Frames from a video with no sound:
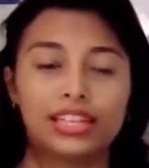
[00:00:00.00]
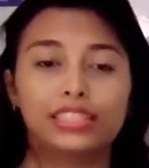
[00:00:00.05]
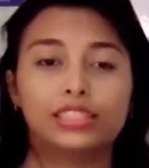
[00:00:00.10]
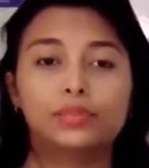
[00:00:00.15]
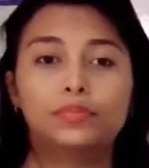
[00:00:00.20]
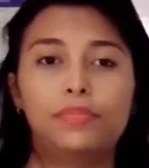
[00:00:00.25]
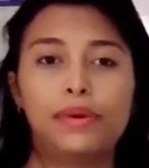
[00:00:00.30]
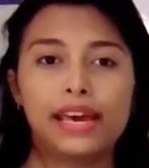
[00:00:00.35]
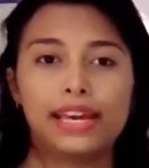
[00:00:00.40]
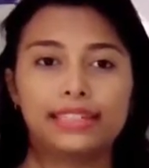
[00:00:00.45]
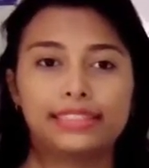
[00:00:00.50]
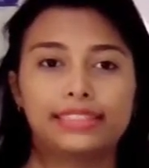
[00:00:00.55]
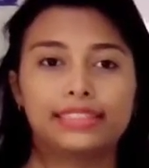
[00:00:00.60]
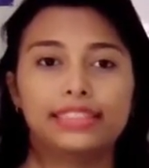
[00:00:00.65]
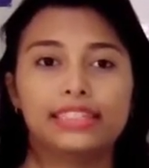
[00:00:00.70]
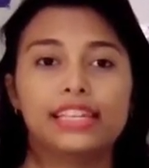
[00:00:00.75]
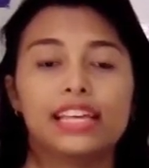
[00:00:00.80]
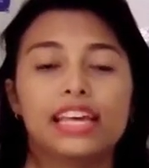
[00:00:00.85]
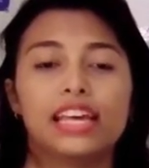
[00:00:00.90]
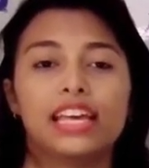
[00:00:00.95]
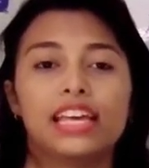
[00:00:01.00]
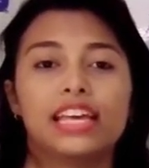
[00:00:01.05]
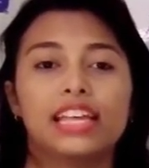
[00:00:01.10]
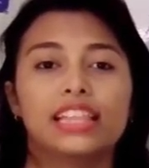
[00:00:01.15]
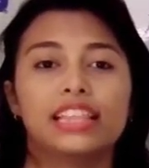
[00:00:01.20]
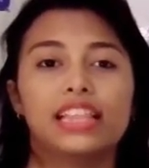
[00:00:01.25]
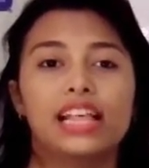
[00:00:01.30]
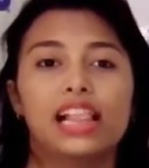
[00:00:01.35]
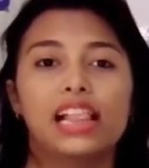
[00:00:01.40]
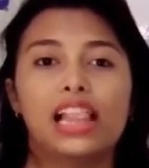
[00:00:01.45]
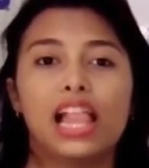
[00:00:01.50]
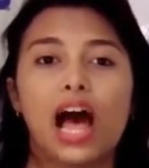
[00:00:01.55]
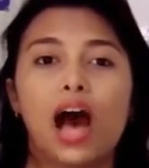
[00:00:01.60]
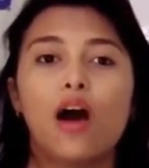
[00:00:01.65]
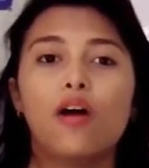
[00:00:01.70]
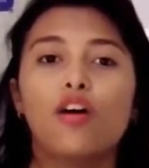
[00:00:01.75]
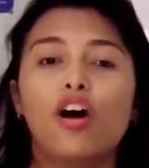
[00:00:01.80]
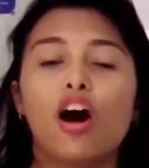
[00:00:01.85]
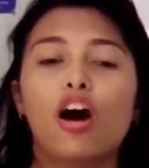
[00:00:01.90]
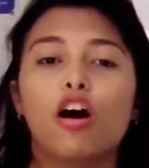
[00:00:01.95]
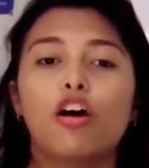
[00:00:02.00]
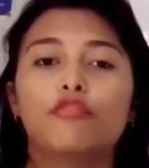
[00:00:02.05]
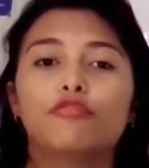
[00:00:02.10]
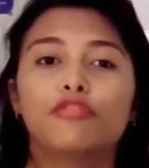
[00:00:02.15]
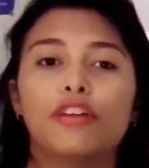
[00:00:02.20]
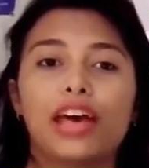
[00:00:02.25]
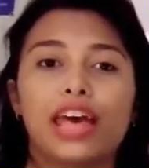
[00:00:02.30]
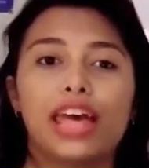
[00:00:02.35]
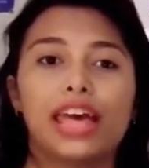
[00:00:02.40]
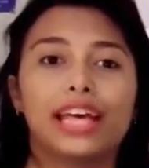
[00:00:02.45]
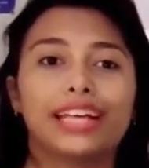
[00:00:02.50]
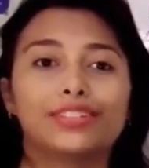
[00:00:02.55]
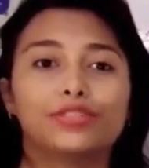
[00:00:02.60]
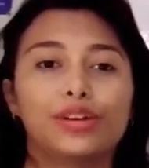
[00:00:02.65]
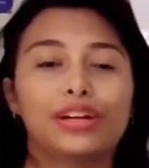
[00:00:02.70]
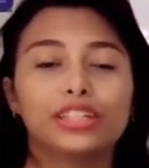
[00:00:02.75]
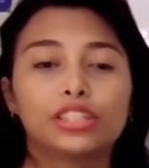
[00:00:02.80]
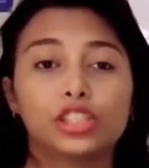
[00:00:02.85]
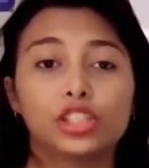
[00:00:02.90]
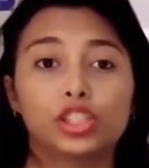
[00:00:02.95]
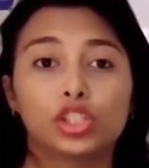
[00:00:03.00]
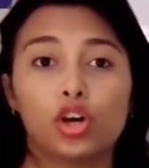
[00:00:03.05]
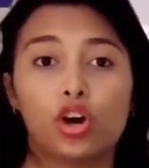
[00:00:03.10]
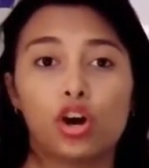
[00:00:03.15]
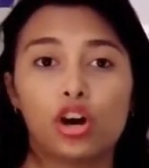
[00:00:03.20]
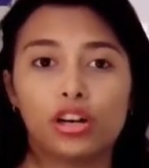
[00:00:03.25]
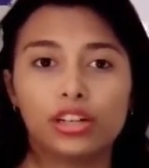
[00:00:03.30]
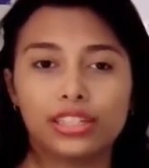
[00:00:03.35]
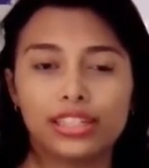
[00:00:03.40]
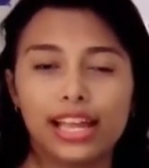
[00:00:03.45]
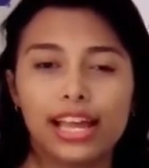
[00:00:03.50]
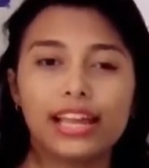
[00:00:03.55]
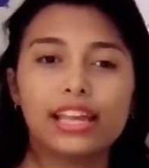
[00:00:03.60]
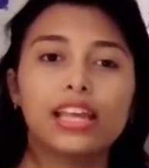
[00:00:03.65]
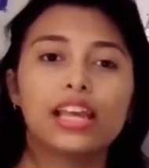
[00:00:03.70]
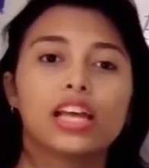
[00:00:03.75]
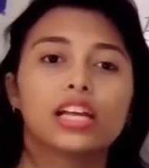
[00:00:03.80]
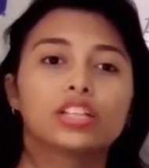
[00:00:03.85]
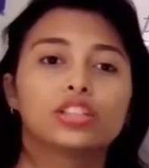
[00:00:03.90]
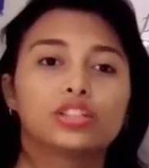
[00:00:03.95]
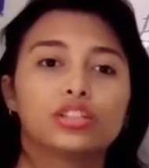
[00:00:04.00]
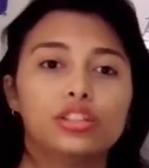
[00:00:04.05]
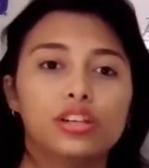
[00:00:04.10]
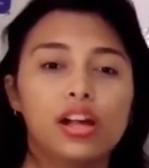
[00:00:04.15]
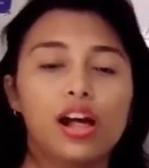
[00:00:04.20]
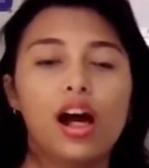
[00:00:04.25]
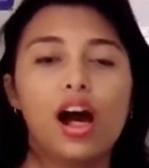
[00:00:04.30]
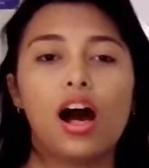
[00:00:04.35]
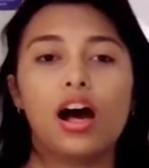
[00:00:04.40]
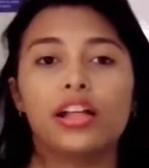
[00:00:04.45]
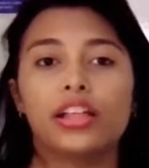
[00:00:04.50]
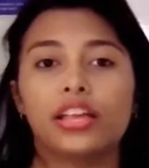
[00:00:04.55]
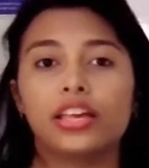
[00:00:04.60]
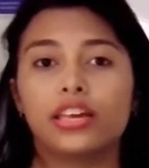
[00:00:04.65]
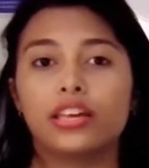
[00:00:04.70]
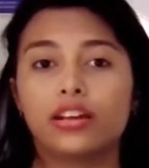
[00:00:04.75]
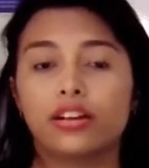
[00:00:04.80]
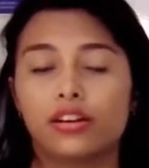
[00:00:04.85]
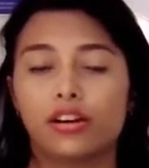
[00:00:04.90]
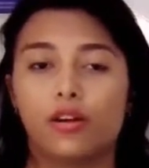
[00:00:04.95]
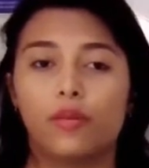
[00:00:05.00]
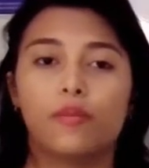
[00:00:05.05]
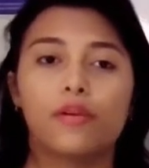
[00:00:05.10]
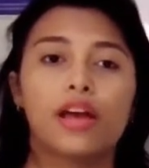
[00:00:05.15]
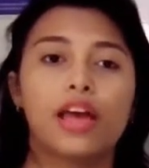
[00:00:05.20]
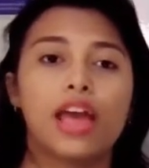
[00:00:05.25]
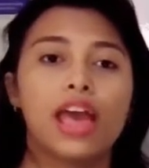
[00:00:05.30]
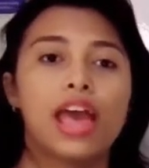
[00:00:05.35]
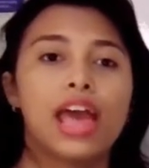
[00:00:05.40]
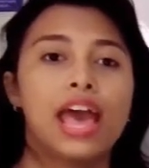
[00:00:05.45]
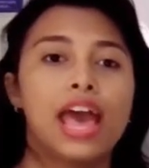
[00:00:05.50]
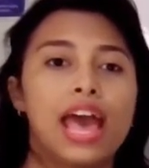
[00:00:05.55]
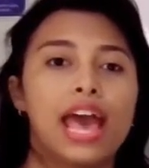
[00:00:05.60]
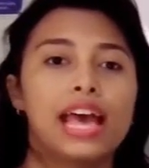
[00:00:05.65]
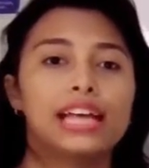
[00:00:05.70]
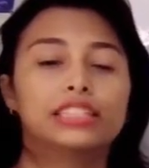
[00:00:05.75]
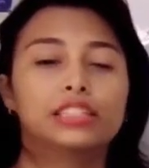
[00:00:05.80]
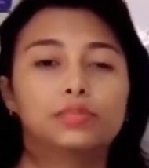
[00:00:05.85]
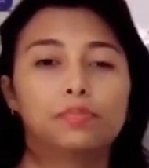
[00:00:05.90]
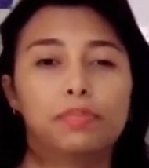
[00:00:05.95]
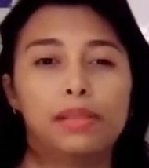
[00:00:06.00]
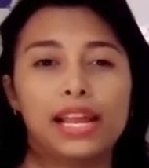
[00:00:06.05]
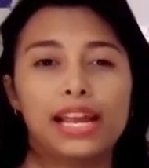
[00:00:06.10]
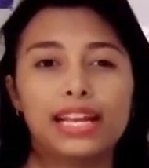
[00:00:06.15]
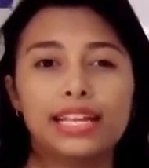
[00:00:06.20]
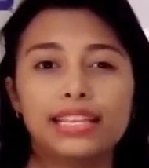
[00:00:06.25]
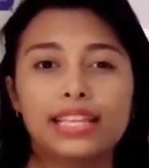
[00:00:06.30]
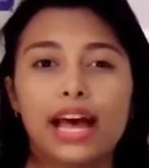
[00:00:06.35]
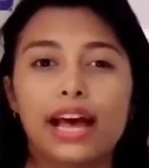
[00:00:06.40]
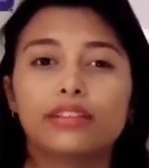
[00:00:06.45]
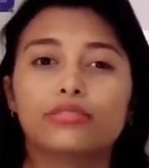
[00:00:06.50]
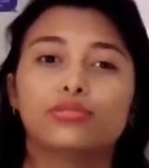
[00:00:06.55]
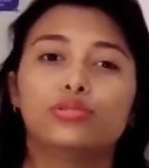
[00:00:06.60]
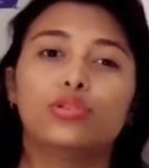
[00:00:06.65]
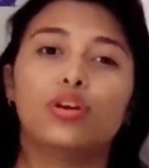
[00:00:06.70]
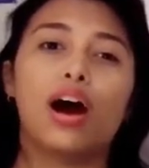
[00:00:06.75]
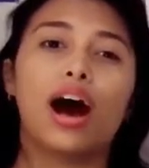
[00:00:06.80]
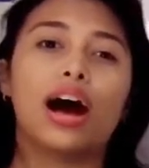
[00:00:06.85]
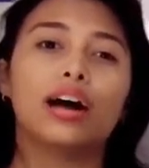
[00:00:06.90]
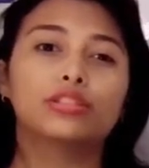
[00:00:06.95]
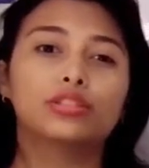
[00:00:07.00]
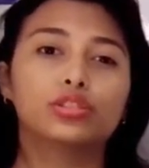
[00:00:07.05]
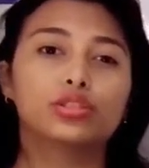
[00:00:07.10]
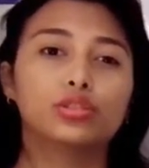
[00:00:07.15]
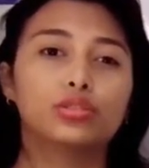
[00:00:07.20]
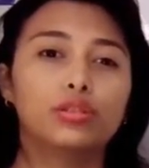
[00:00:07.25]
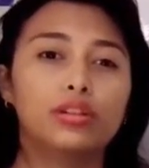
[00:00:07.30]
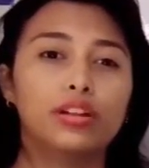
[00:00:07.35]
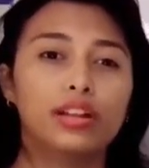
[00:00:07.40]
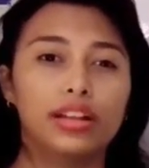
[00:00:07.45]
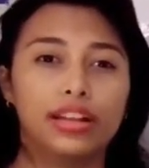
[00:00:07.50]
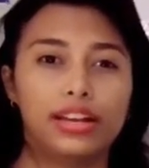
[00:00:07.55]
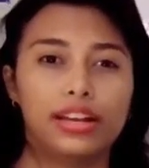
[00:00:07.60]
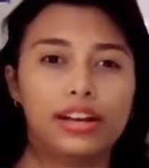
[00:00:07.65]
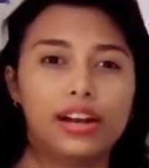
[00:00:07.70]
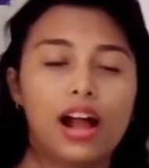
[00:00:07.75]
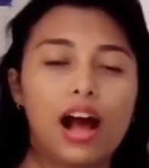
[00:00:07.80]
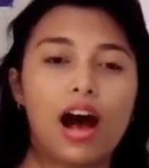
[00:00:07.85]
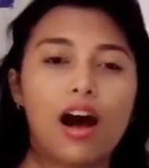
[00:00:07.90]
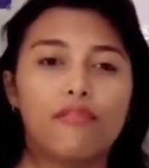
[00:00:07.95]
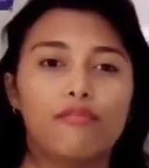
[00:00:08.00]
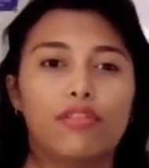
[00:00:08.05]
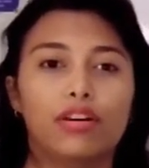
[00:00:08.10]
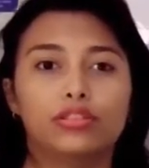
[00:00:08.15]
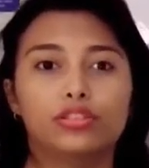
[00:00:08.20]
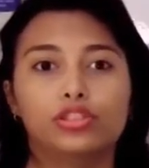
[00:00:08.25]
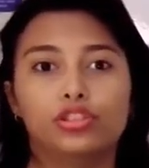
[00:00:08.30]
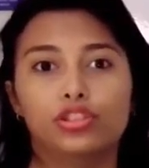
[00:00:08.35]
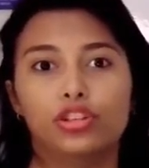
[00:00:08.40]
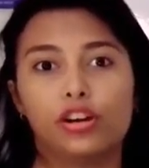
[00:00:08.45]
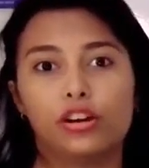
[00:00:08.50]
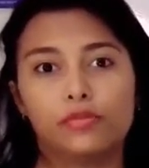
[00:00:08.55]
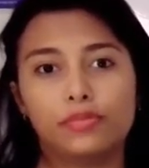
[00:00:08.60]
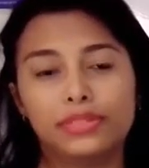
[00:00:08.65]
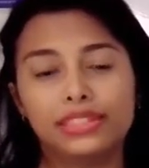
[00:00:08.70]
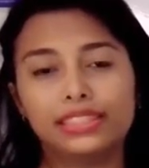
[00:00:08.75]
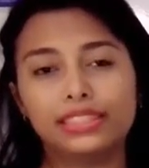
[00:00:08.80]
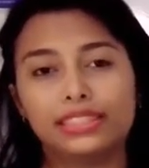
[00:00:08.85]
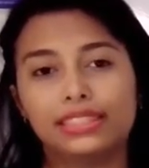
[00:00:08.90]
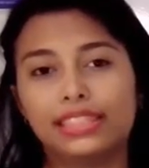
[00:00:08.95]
It's based in the law of Edward Thorndike, trial and error. Explain that you have to learn about your